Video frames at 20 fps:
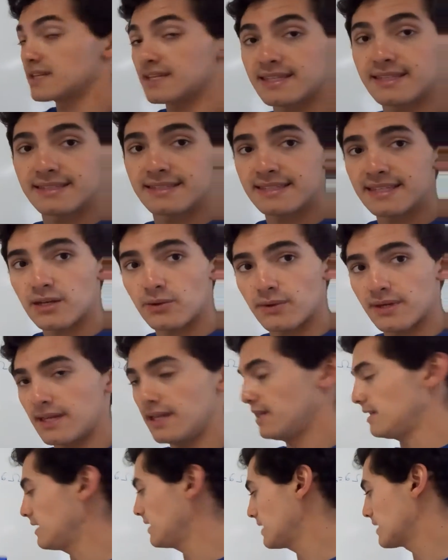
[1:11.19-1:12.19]
in
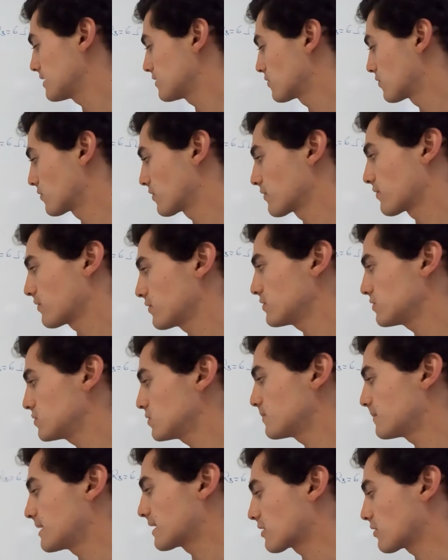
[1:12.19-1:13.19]
series in order
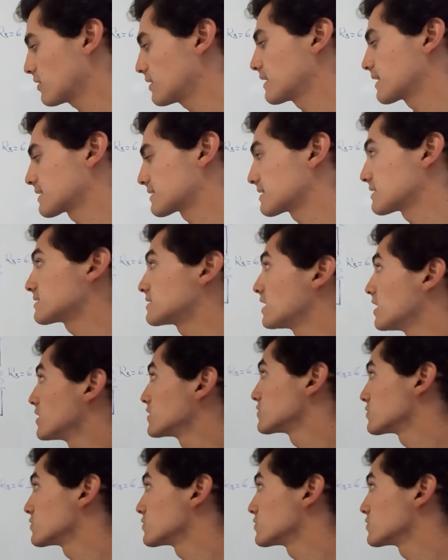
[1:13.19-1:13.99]
to be connected